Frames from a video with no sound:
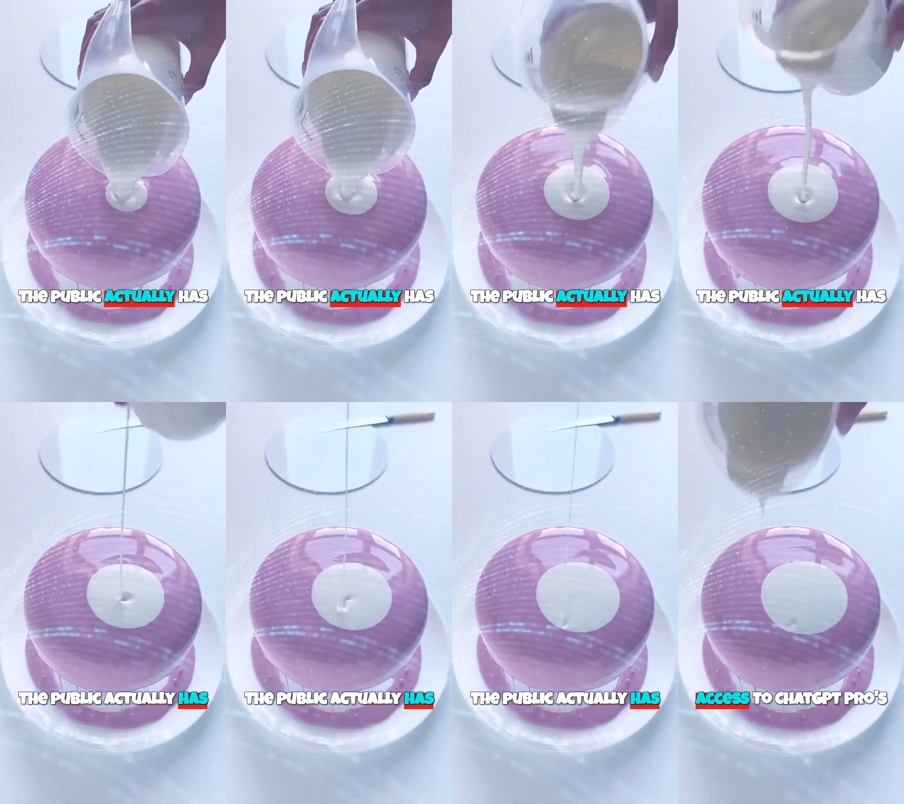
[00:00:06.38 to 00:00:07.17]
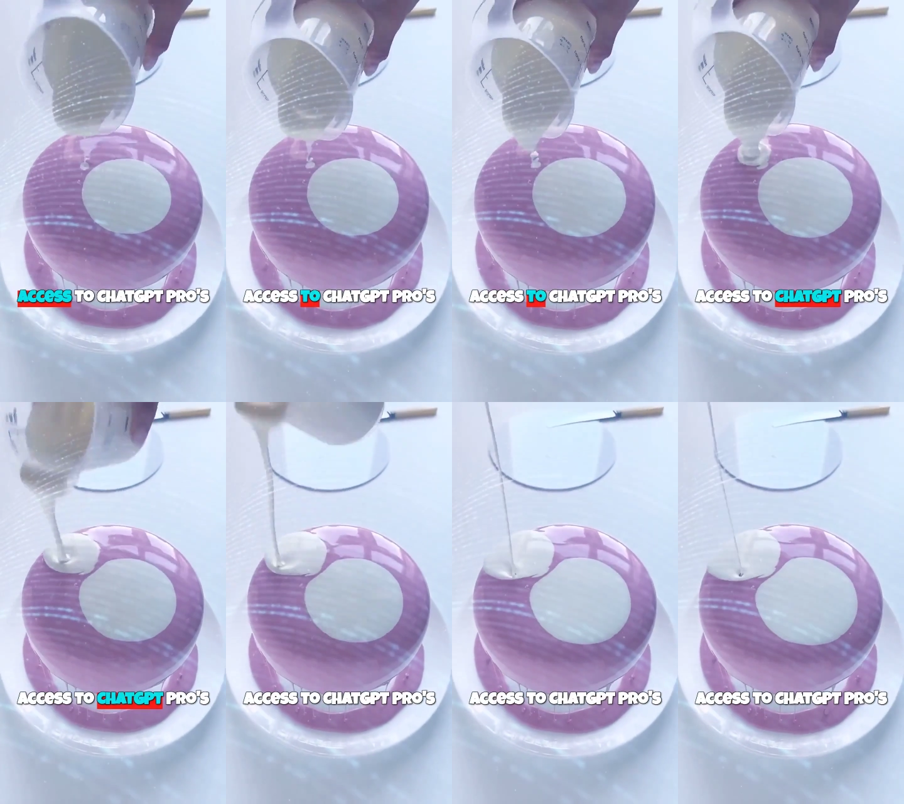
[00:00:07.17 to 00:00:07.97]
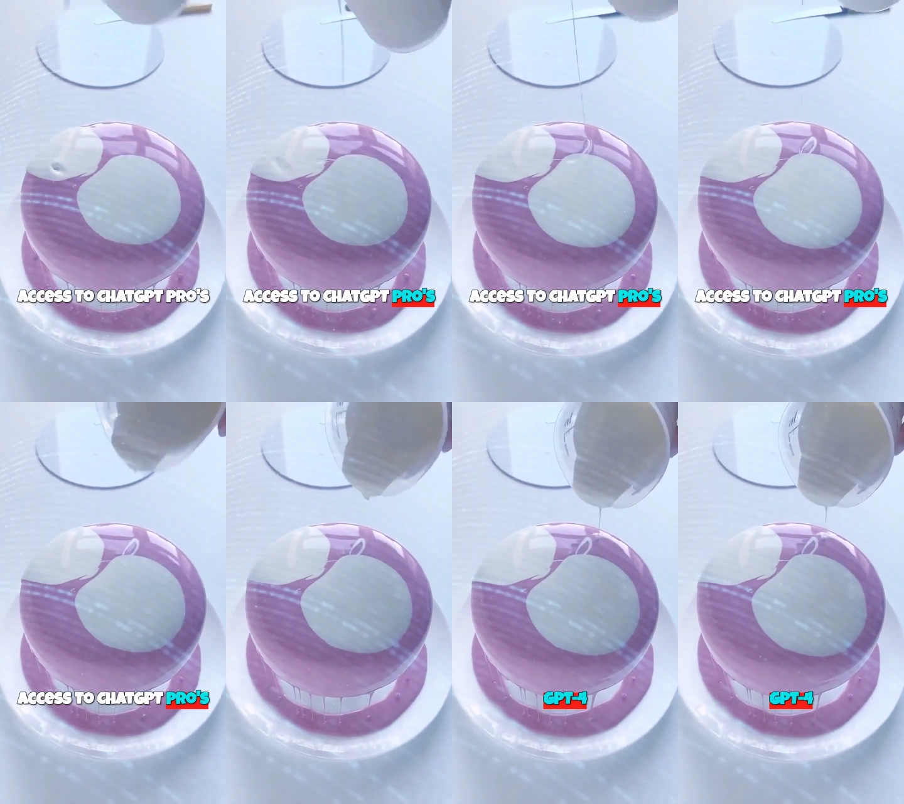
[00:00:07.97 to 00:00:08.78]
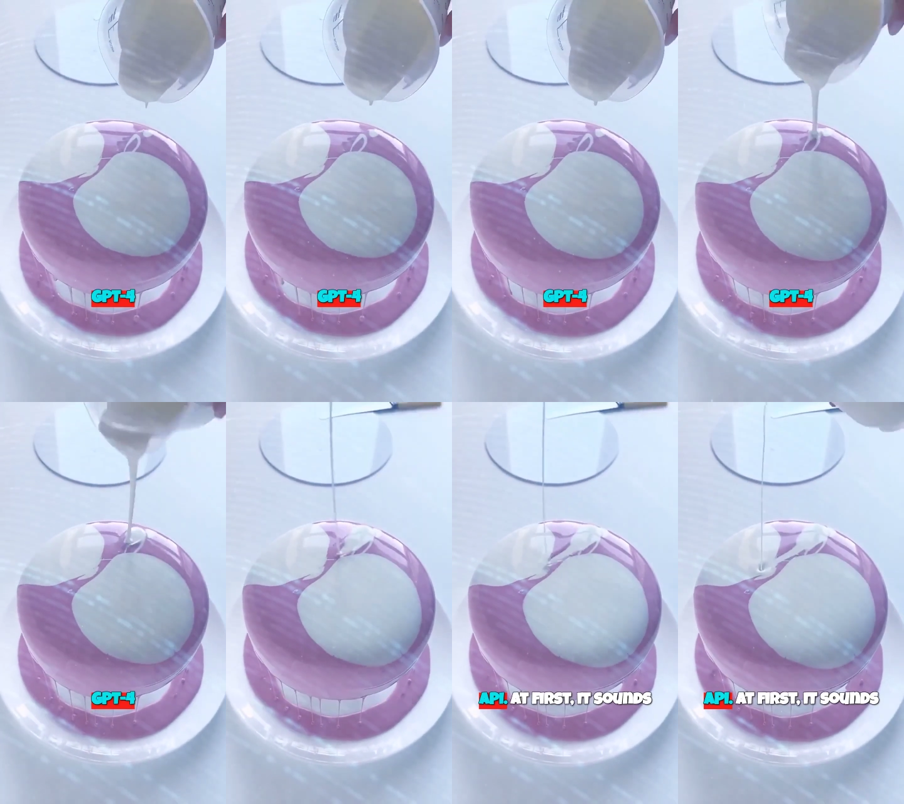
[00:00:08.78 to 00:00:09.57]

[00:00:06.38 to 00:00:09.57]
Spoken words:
[unreadable: no face in view]